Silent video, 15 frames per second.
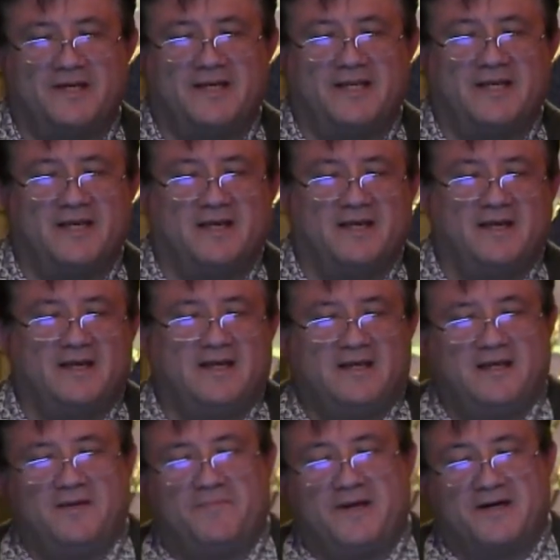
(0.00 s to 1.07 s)
Brittany.
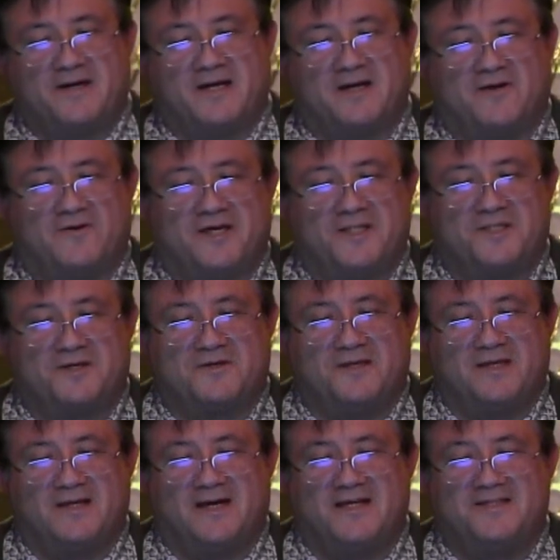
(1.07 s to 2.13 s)
You'd better get going,
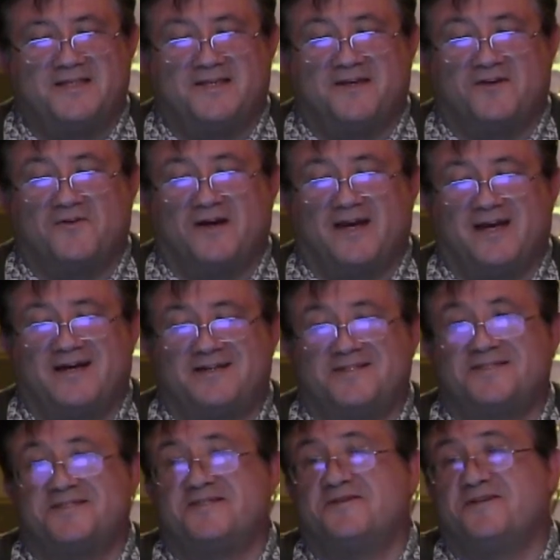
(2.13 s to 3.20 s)
Tony. I see the Greyhound
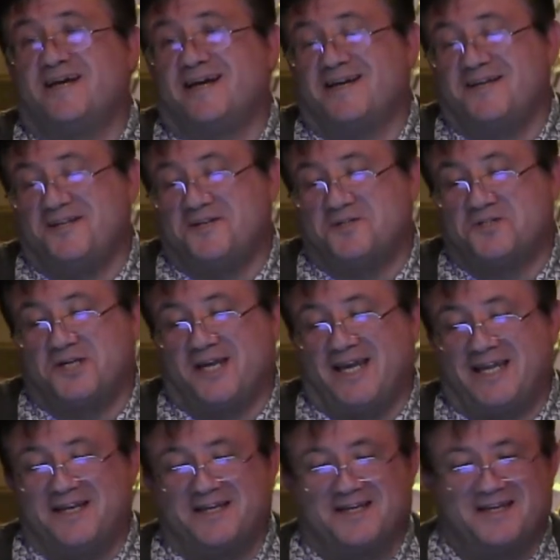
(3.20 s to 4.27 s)
is still yanking your
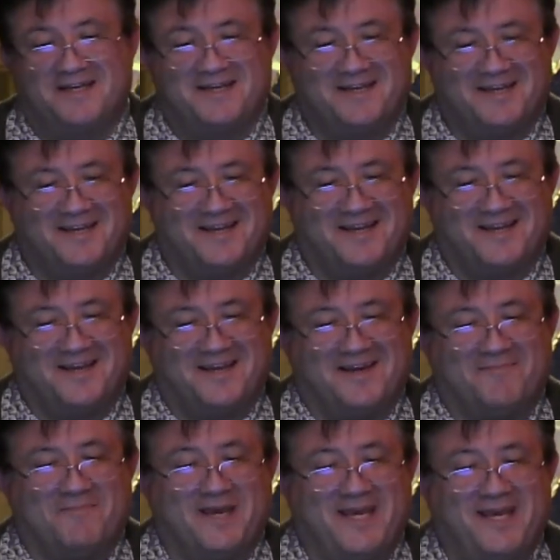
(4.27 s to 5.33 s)
chain.
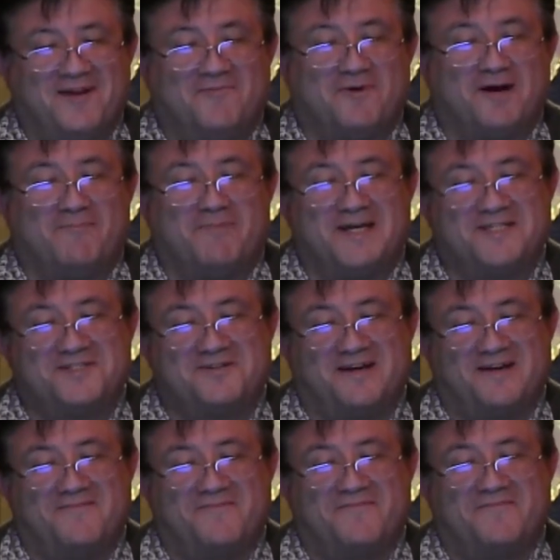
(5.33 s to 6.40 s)
Me, well, bus